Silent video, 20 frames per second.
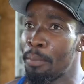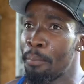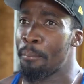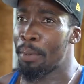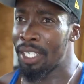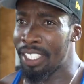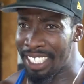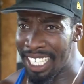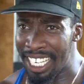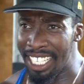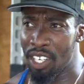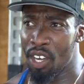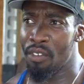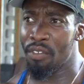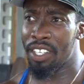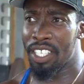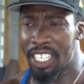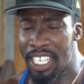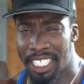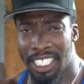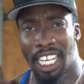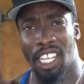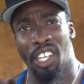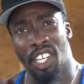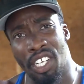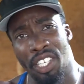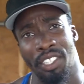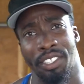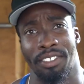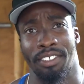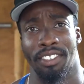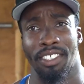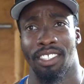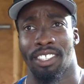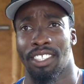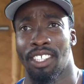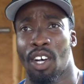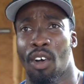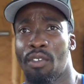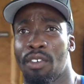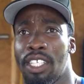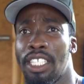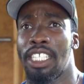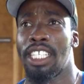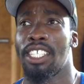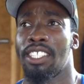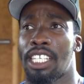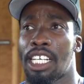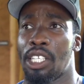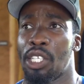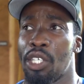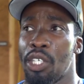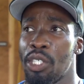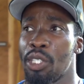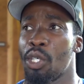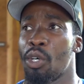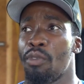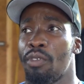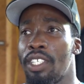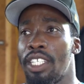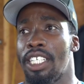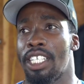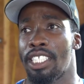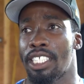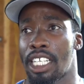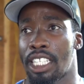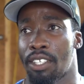but then over the years I learned. Over the years I